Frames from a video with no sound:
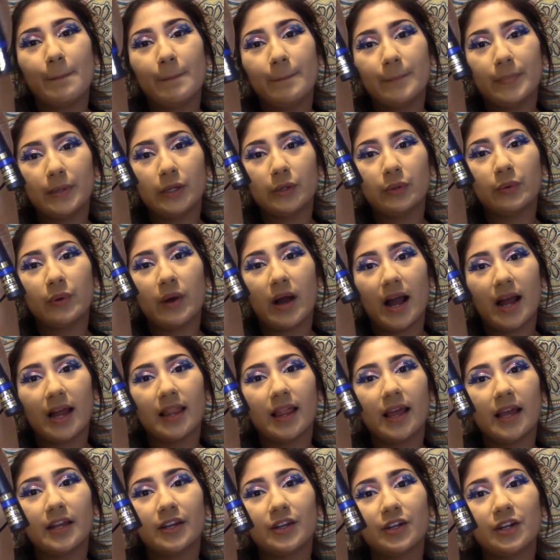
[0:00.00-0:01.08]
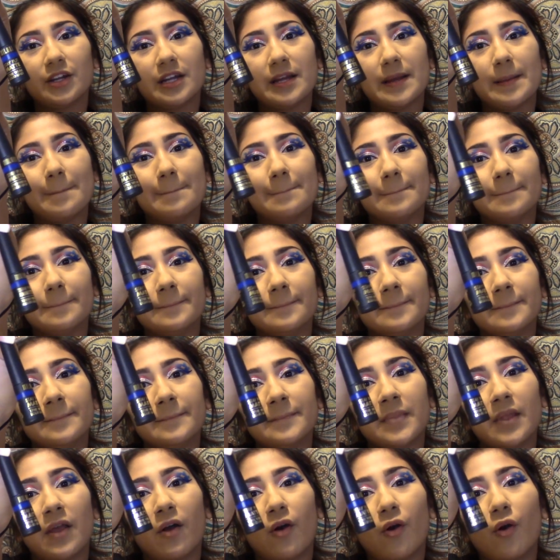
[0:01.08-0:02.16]
Blue Eyeliner in
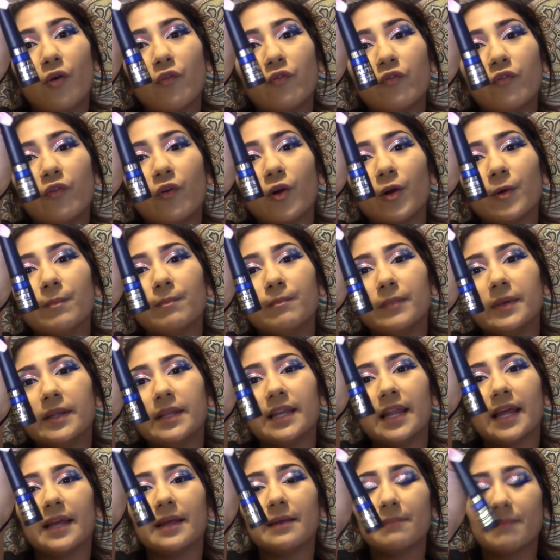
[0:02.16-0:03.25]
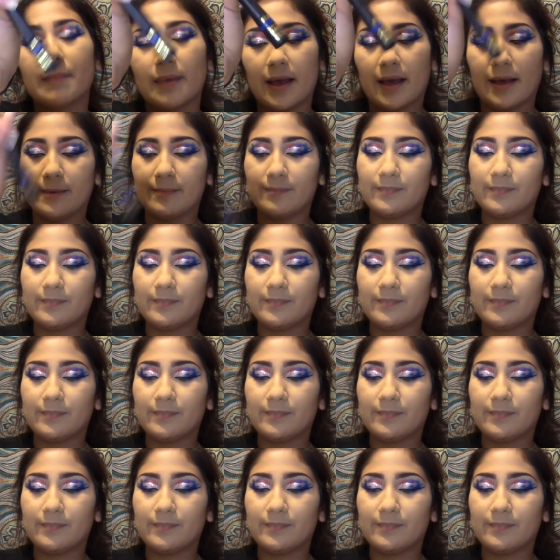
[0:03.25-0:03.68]
04 Midnight Matte.